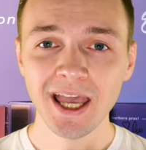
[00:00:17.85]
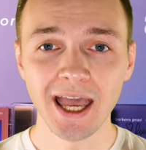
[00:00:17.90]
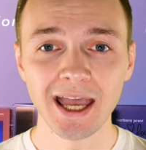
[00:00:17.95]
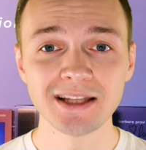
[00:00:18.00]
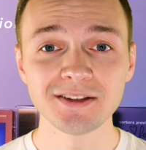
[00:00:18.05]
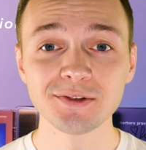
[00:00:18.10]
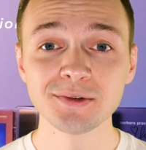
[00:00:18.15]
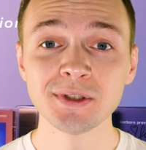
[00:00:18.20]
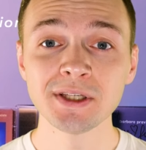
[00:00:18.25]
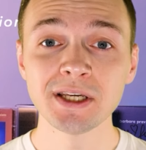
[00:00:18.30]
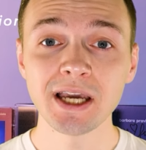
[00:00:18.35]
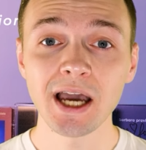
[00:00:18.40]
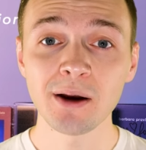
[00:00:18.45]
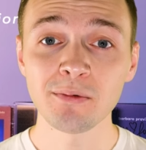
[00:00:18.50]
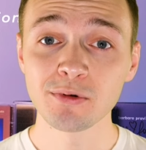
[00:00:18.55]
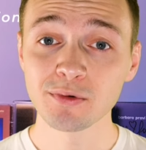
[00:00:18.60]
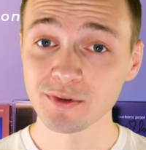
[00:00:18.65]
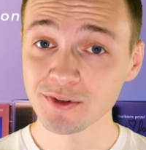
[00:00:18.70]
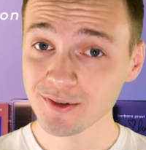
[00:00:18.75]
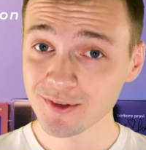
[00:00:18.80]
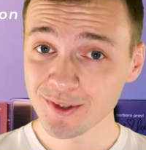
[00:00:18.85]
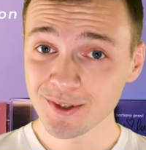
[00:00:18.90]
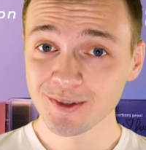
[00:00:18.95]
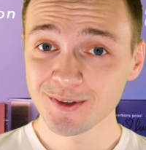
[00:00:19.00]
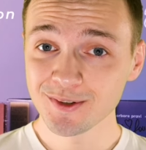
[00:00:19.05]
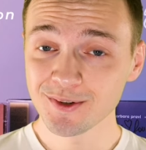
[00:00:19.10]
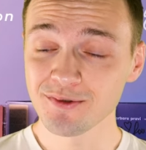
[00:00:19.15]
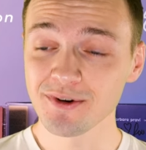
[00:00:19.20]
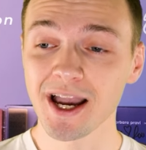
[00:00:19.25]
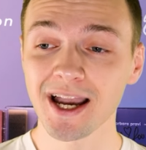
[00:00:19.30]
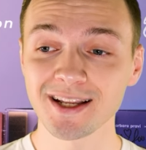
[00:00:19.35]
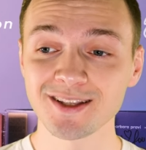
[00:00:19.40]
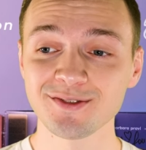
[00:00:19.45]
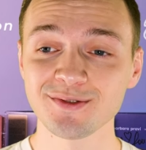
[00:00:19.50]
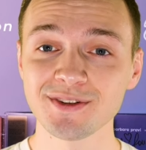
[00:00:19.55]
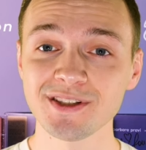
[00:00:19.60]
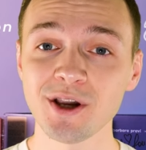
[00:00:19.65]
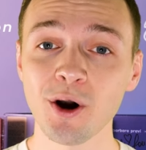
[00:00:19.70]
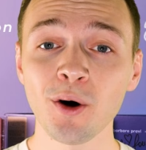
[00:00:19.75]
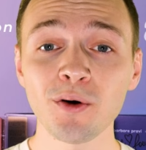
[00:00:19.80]
and today I propose to you to react
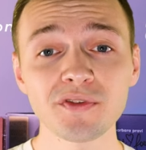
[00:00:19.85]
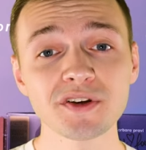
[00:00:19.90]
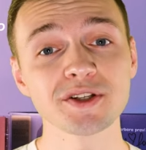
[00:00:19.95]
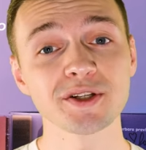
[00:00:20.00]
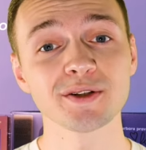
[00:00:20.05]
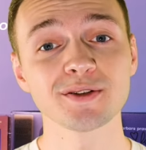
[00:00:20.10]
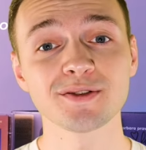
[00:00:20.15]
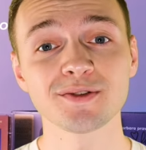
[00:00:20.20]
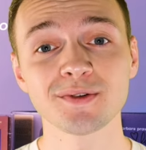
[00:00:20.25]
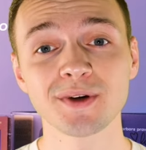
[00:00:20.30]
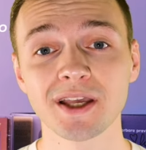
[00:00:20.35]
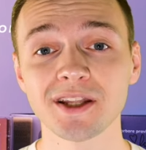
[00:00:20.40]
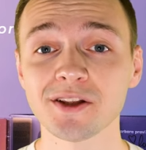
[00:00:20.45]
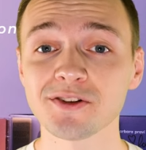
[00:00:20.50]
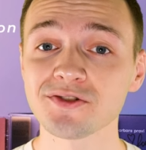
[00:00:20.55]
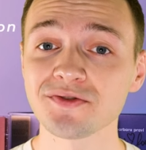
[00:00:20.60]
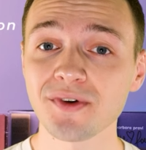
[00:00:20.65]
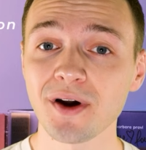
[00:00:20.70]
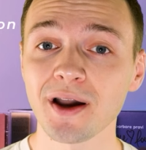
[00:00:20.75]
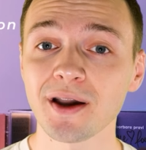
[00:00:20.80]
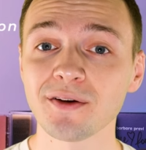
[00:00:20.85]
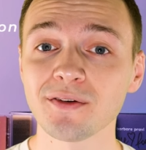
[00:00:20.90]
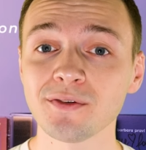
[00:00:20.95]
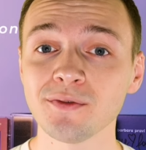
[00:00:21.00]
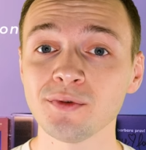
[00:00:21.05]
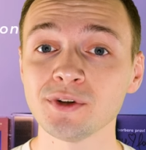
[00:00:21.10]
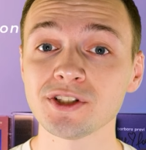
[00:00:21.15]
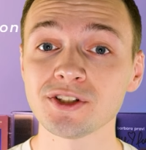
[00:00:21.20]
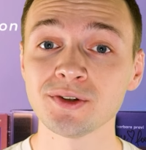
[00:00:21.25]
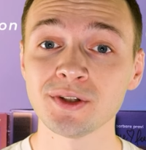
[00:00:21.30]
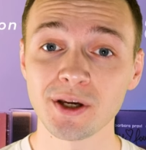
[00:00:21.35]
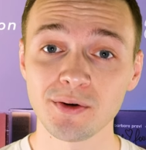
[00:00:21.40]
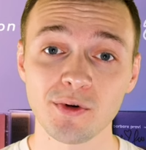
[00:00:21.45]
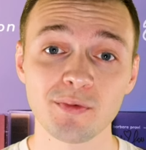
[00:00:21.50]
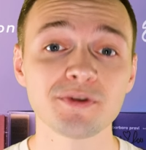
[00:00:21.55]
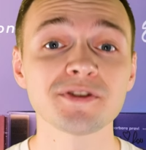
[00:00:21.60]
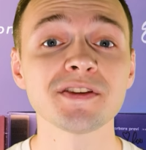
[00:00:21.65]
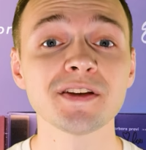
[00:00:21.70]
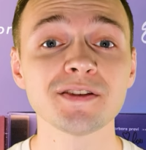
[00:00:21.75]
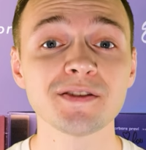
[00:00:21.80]
to the official song and entry which is gonna
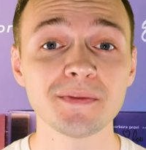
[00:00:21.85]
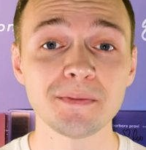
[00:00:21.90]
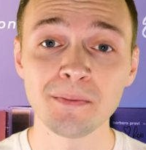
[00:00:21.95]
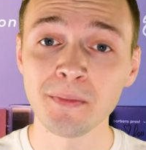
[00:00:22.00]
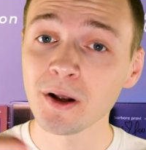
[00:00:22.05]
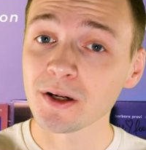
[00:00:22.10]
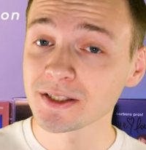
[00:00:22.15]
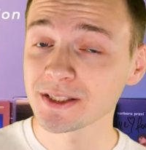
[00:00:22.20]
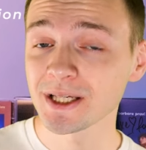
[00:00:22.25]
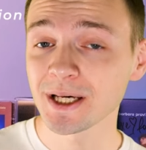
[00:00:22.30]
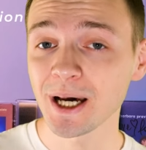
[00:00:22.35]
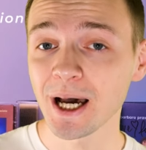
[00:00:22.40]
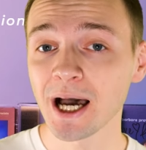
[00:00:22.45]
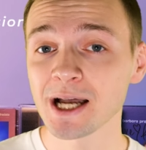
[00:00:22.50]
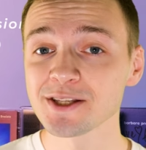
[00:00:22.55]
represent Malta